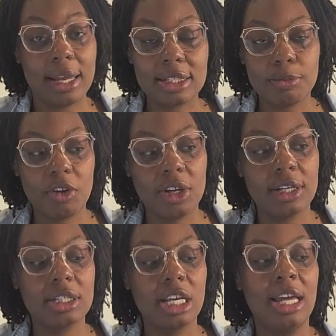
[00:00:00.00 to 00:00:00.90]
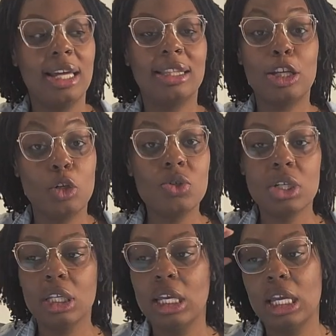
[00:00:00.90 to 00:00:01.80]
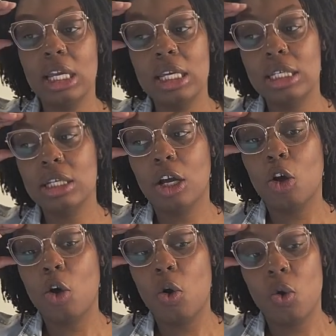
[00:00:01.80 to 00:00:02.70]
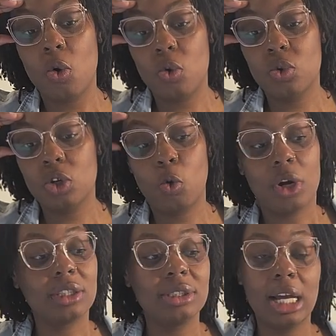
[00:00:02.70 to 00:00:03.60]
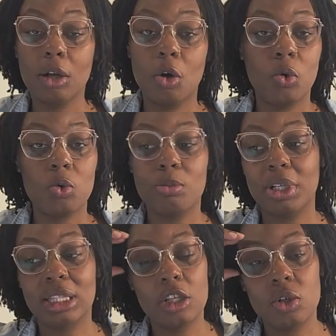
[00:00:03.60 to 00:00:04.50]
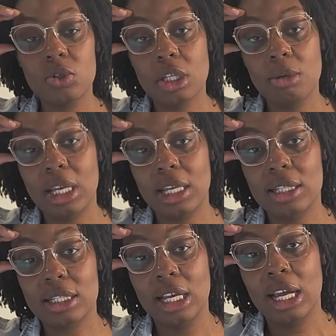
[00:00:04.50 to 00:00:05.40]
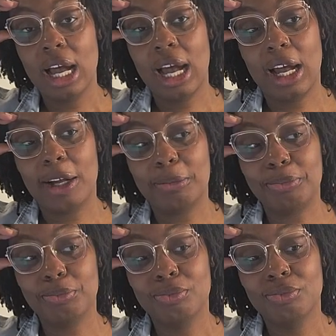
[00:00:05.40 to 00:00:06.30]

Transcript: experience, that usually is cold or not cold, but that usually means um,